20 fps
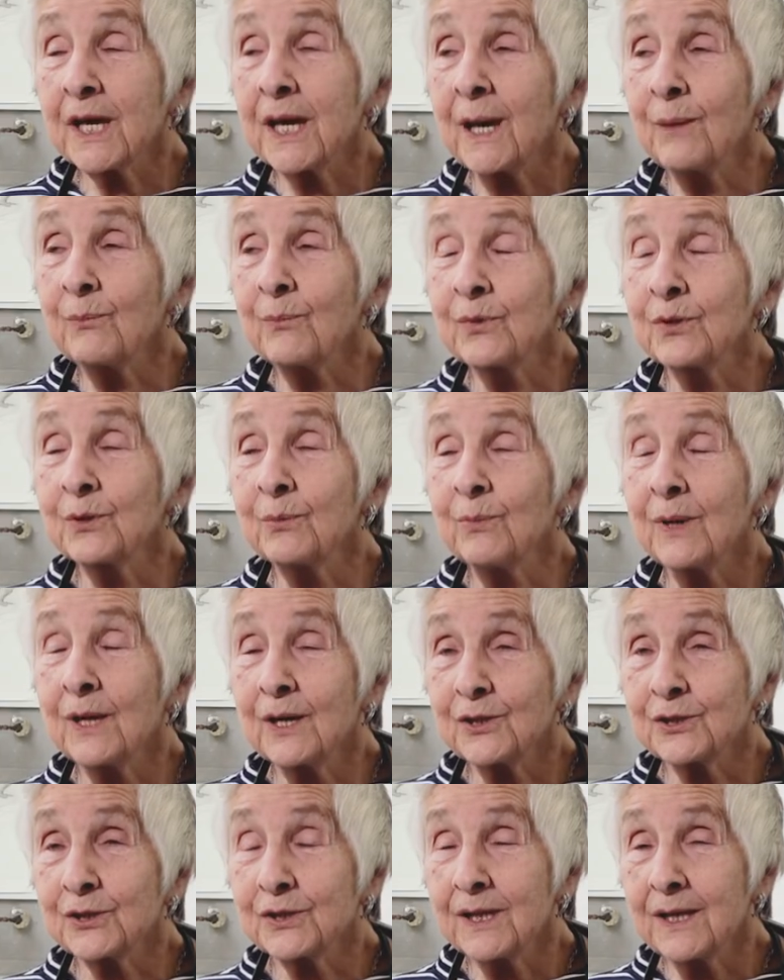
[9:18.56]
came to
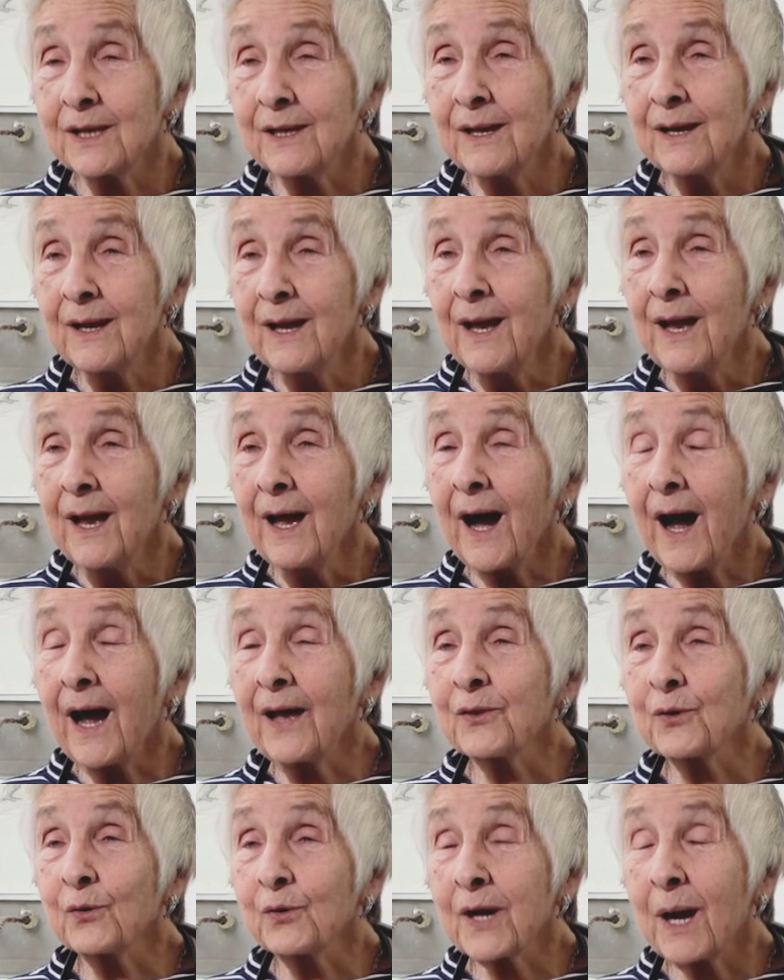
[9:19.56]
Mersey,
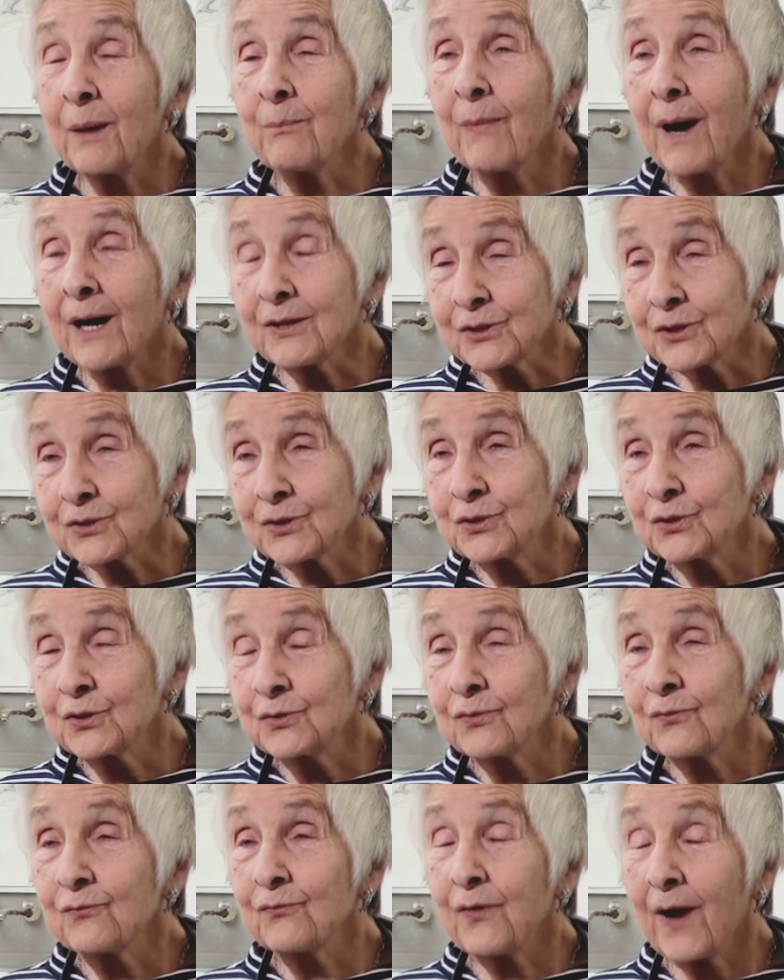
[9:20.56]
I thought I
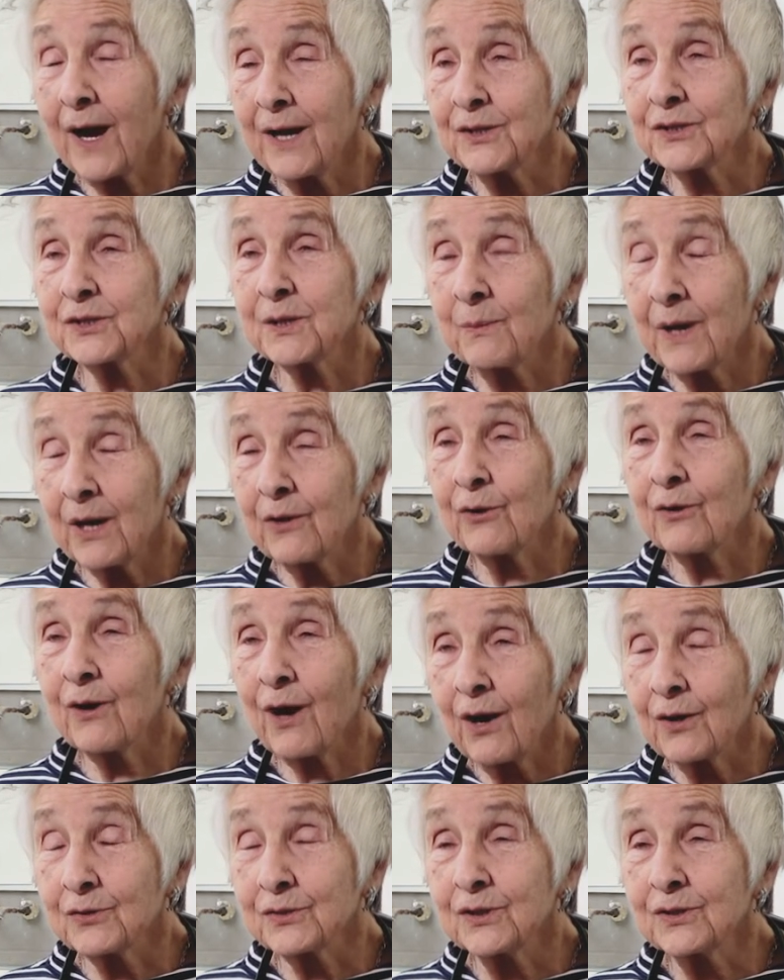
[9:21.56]
must find some other
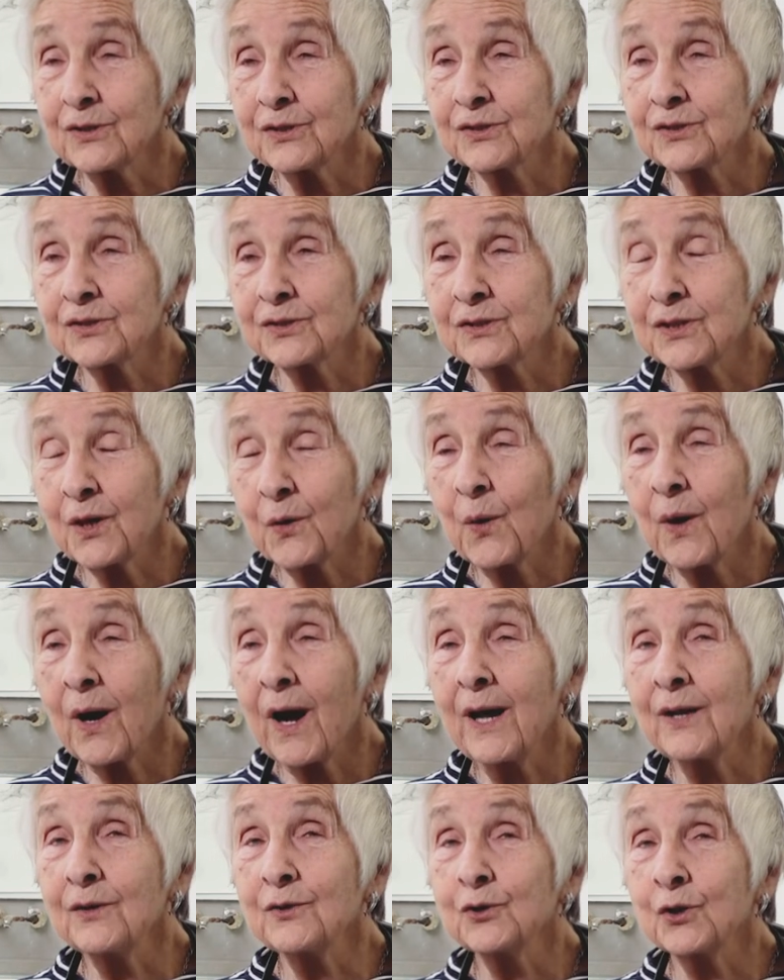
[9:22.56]
artists. So
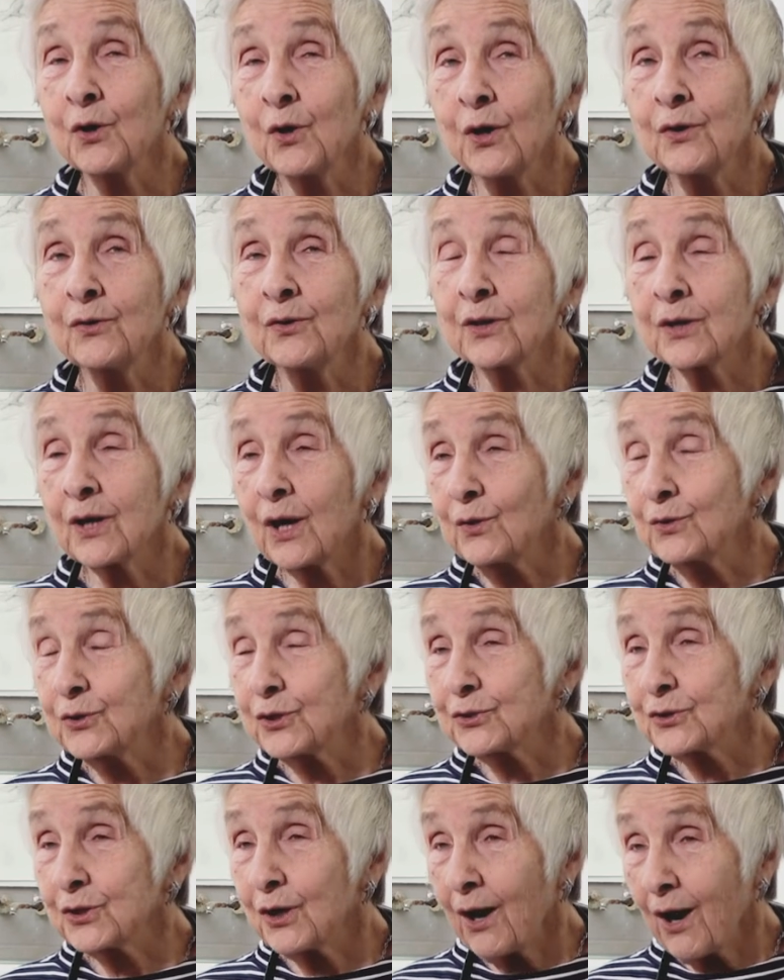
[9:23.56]
I joined the
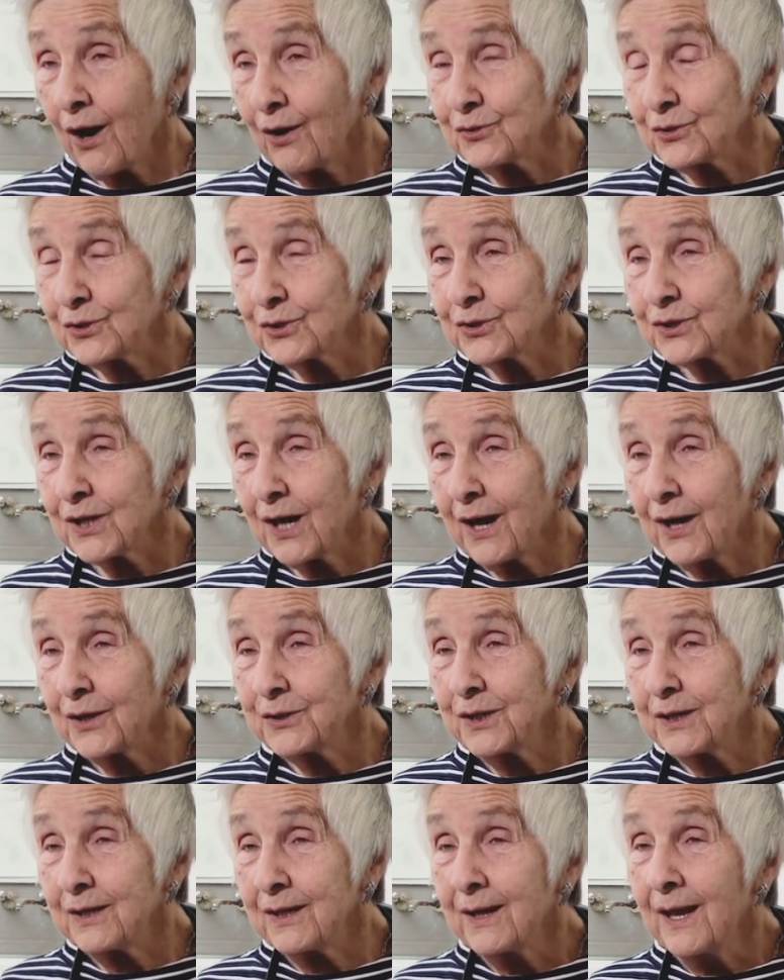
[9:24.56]
Colchester Art
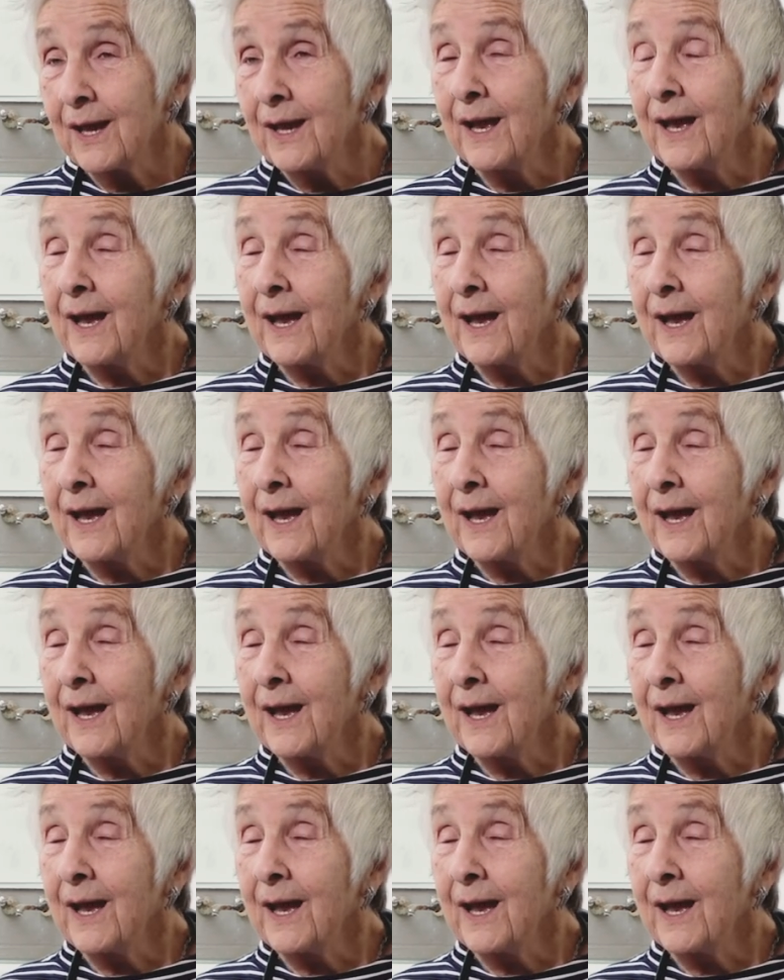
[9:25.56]
Society.